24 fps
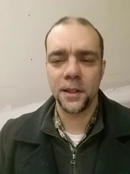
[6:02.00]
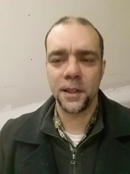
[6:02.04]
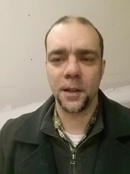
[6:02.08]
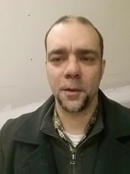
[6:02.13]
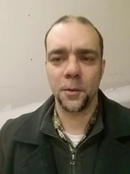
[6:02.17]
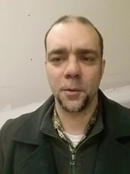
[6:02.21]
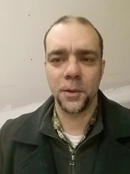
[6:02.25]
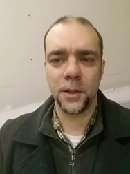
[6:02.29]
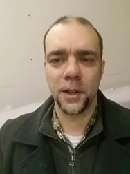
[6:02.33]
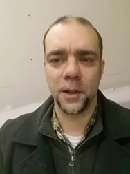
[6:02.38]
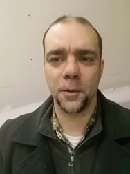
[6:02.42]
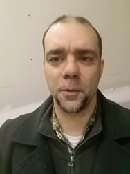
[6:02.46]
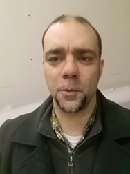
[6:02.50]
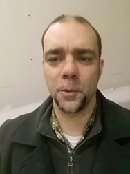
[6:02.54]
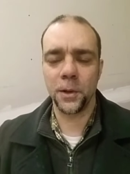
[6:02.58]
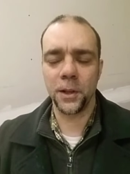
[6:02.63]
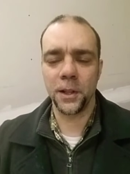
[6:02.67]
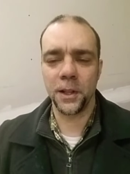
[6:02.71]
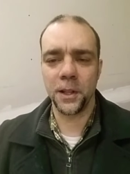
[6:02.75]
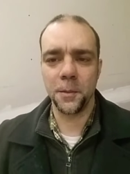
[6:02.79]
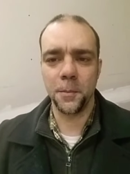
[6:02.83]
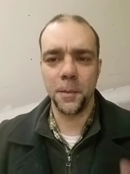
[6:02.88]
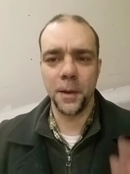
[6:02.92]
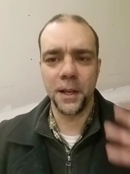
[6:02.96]
that, that
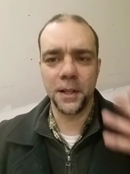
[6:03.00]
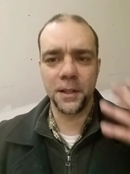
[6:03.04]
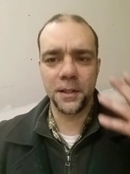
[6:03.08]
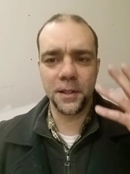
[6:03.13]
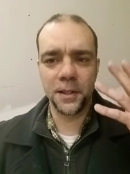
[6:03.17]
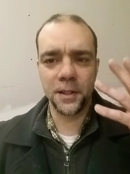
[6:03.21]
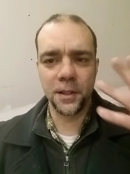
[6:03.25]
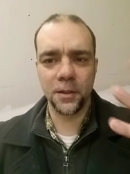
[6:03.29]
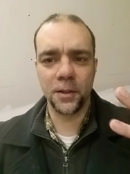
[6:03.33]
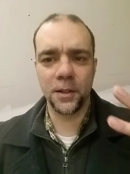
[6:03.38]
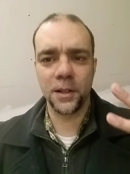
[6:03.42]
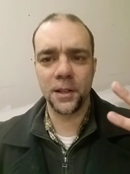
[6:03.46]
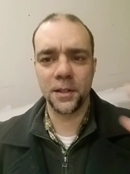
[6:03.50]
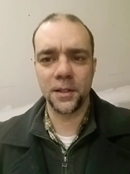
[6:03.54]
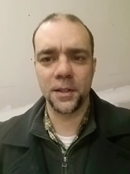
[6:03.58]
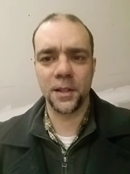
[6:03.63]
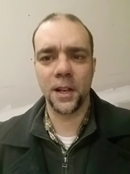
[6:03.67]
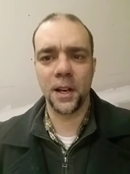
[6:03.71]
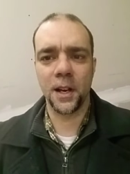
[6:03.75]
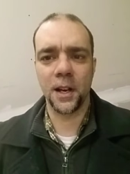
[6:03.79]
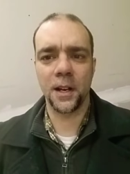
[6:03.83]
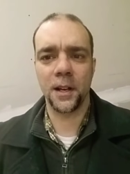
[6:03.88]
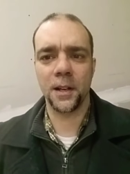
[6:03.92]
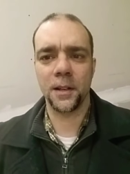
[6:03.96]
really made serious,
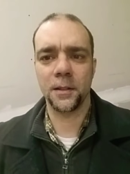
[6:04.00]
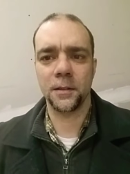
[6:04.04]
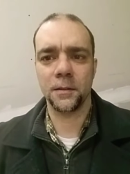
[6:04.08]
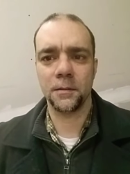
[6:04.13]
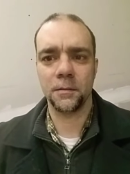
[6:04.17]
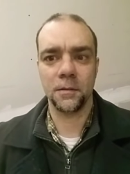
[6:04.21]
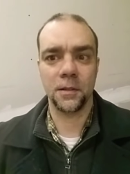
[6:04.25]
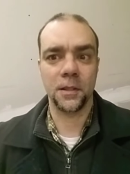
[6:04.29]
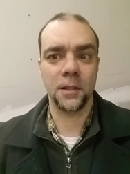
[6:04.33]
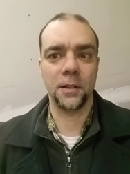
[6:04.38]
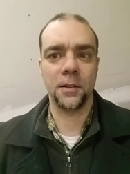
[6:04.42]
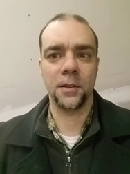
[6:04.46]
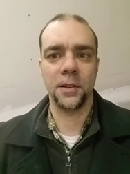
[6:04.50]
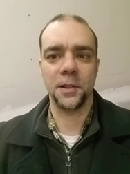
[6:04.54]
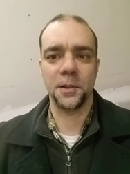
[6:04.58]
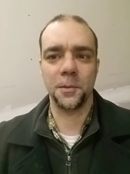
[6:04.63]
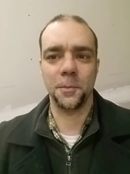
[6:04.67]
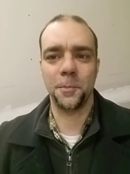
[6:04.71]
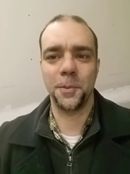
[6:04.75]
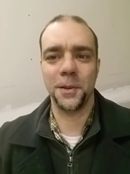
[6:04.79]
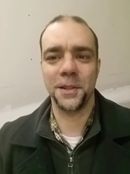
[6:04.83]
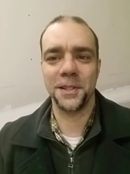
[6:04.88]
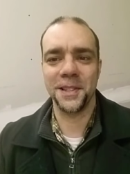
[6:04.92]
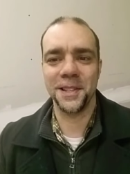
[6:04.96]
uh, serious
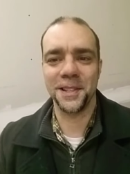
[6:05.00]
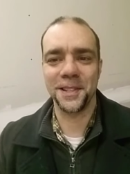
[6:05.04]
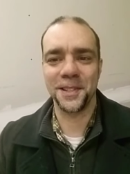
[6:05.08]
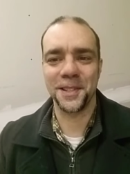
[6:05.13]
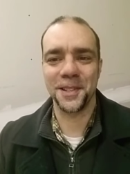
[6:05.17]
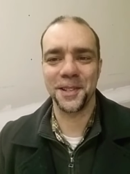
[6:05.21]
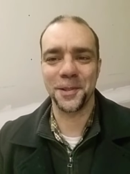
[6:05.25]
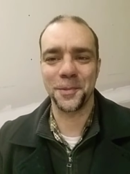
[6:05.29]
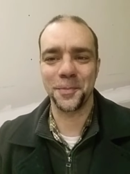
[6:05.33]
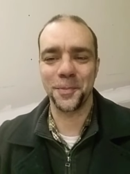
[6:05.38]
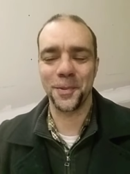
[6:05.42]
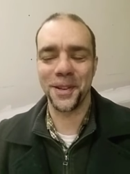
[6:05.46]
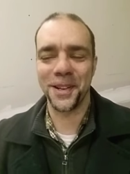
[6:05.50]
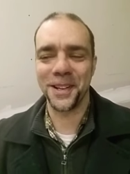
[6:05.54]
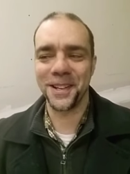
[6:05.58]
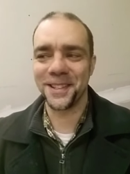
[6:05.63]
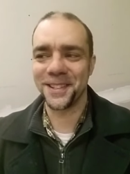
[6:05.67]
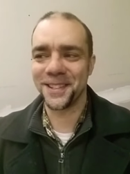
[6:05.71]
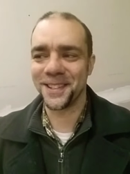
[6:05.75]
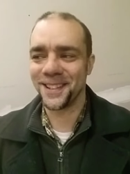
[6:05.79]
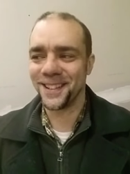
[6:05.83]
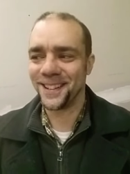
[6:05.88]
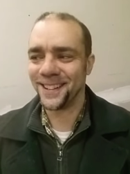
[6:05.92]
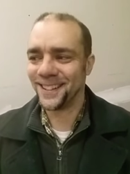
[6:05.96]
business
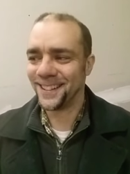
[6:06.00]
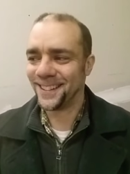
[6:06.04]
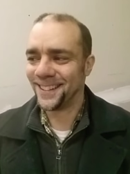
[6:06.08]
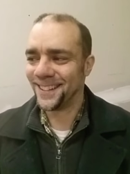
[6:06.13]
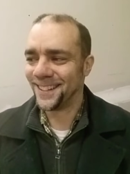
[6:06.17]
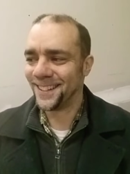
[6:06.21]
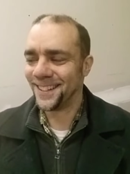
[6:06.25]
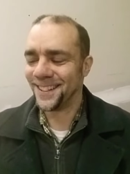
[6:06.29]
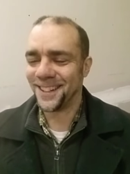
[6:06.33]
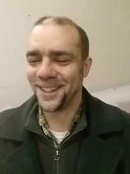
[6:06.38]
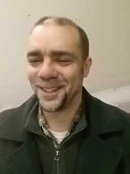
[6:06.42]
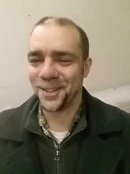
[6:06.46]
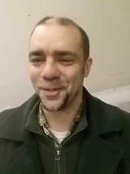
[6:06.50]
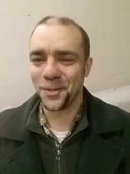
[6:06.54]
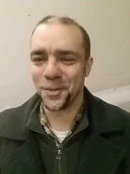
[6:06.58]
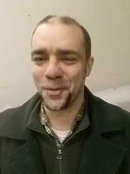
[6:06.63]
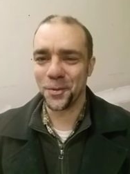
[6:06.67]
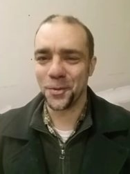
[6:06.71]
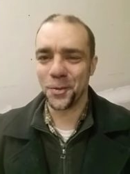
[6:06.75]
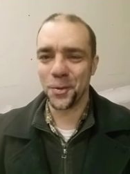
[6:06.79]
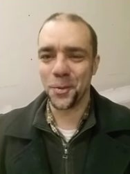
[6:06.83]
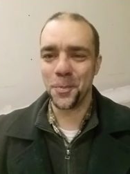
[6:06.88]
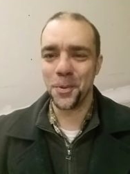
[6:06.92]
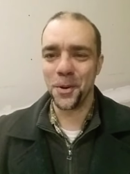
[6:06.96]
displays for,
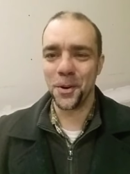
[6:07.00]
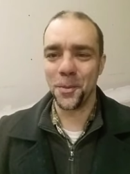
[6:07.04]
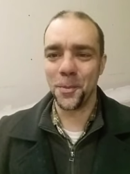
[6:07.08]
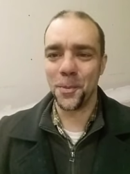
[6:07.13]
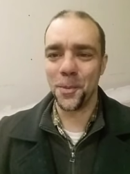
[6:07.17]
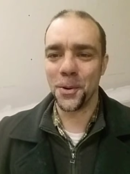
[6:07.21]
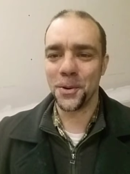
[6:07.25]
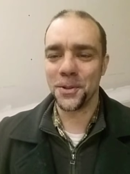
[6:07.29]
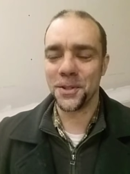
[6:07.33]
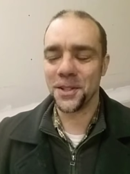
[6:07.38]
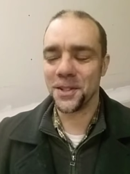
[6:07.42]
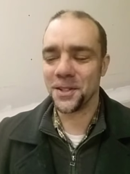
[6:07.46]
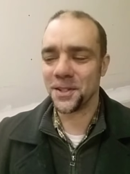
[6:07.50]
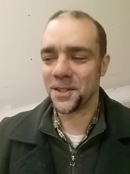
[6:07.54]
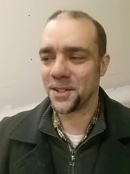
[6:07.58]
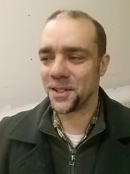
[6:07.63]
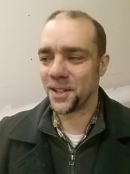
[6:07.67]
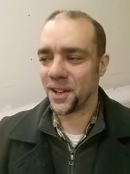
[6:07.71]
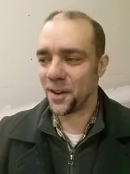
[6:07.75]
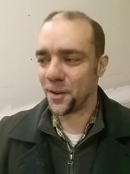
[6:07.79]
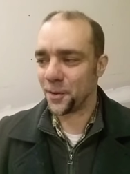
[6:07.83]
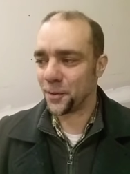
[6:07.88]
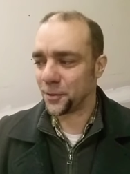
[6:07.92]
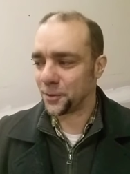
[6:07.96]
for billboards and
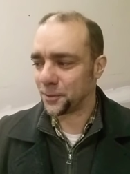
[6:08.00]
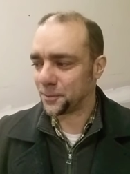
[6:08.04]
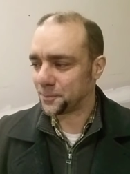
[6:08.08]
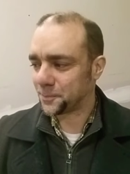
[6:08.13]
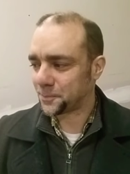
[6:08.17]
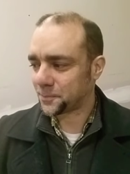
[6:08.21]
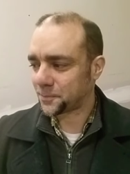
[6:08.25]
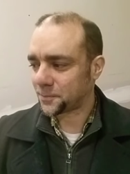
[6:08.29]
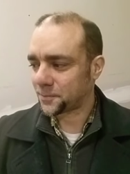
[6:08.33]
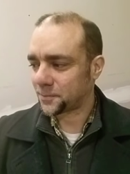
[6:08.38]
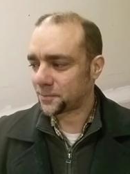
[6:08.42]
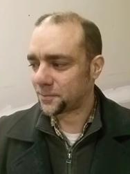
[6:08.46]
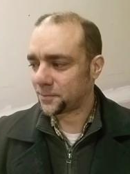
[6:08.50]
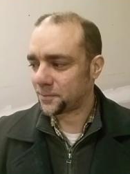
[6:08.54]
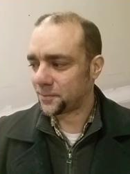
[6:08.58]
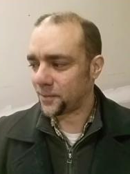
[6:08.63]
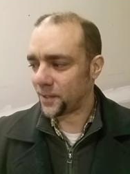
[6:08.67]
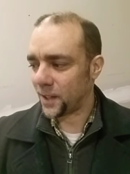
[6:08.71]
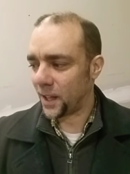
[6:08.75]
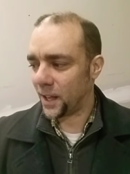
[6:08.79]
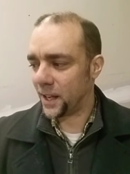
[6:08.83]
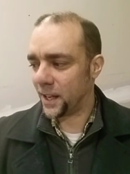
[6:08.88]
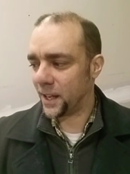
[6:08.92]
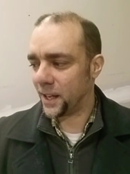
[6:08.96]
stuff.
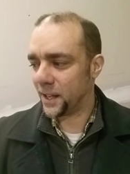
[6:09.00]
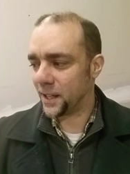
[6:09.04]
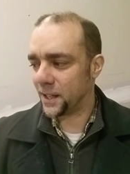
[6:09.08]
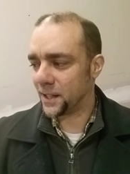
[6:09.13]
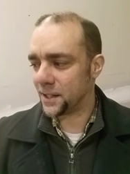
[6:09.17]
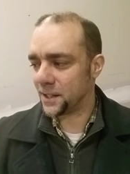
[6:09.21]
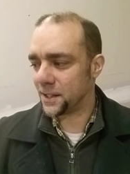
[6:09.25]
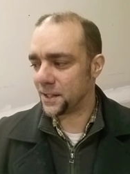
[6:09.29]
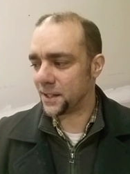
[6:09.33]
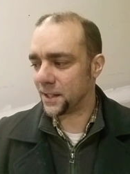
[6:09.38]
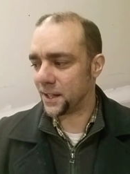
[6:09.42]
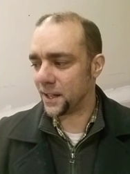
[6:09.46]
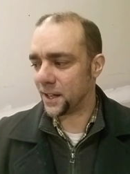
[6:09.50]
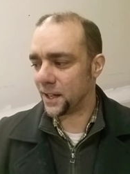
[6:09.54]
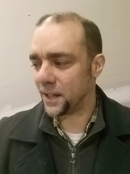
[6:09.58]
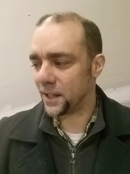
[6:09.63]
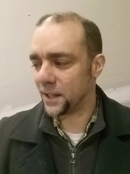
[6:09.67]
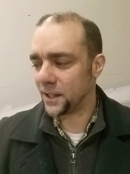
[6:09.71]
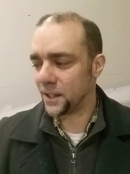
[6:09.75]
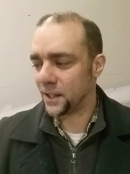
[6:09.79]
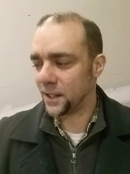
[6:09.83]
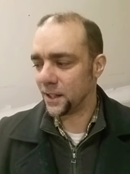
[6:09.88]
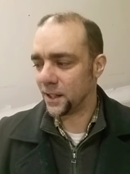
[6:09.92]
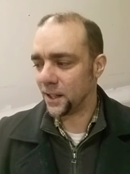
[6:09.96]
And
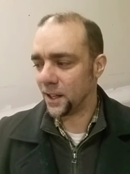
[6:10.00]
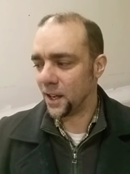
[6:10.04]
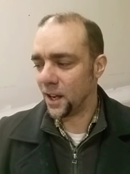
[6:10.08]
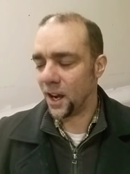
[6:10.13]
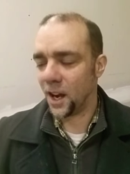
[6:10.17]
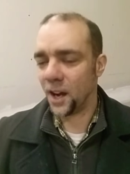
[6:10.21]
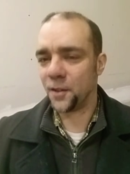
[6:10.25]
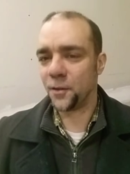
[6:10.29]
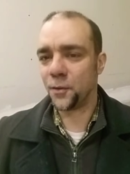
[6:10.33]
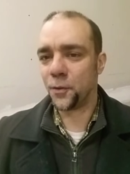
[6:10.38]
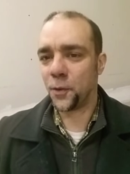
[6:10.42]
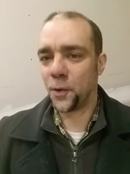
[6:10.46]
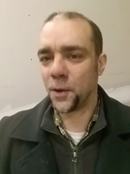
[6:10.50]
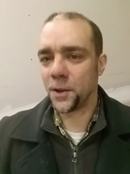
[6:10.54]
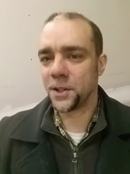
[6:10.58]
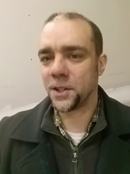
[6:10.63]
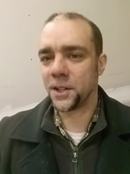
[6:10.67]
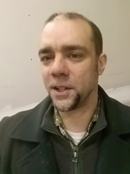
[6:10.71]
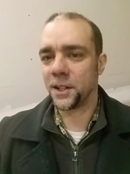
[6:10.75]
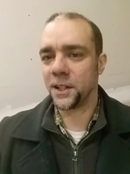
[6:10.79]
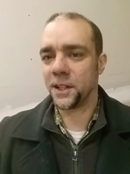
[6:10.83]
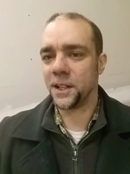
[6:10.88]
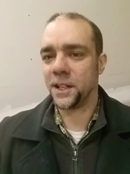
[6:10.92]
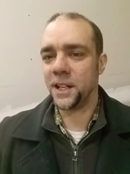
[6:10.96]
uh,
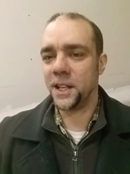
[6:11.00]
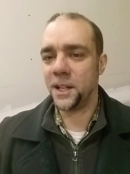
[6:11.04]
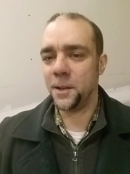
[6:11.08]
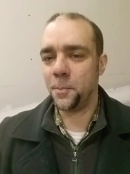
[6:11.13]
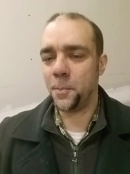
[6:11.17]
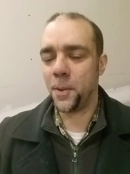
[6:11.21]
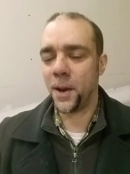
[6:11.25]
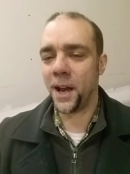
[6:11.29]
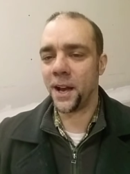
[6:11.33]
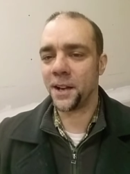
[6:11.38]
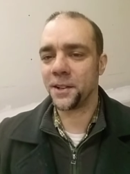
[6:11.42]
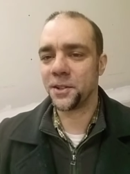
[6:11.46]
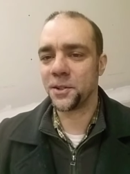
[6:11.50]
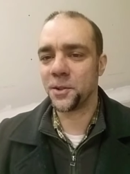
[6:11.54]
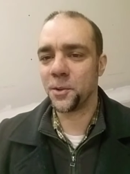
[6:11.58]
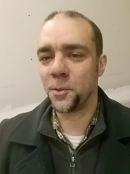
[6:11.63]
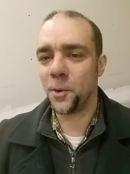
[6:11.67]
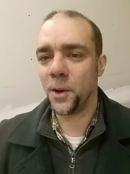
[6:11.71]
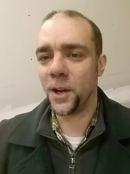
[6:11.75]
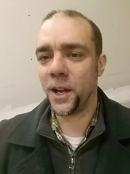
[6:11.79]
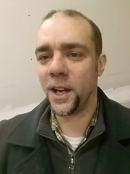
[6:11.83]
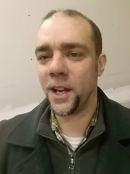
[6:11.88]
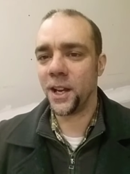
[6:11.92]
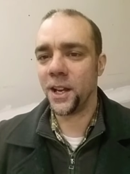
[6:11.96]
unfortunately, he passed
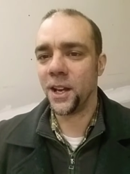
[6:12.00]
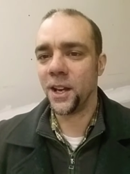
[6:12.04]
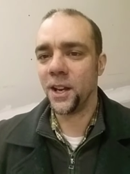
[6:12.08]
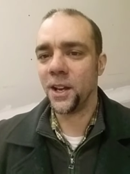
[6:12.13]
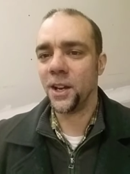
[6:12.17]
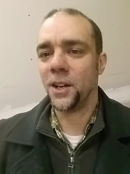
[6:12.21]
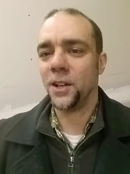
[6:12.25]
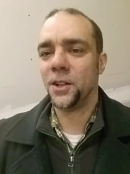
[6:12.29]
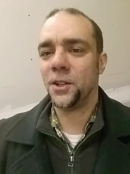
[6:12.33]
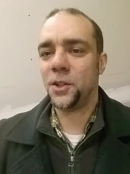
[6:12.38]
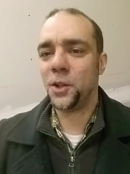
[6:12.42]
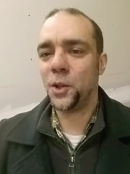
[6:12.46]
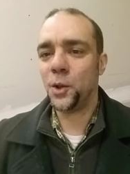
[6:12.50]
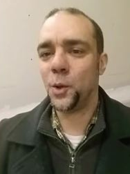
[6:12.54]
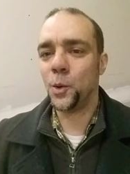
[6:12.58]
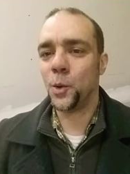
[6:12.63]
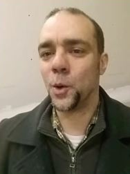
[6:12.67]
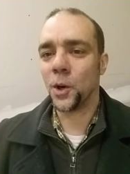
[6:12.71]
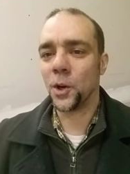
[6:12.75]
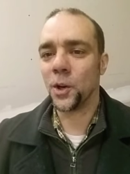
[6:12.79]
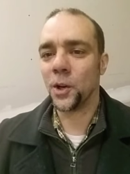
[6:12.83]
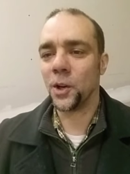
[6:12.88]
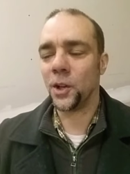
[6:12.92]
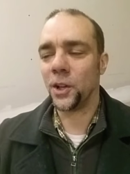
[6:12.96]
away
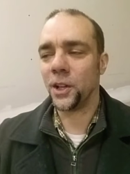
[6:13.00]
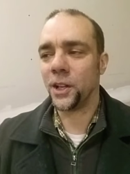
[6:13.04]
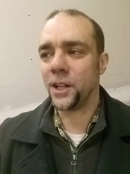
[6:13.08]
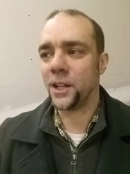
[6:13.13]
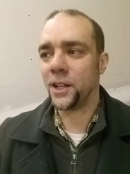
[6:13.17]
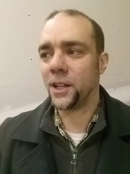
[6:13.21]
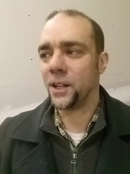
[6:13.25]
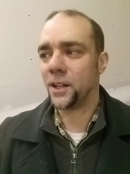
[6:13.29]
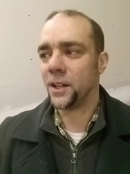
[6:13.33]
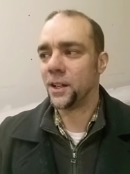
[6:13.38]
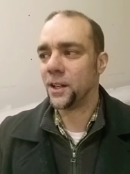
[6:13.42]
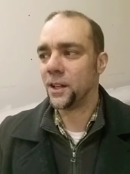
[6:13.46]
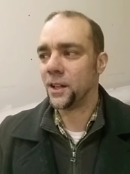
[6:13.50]
too early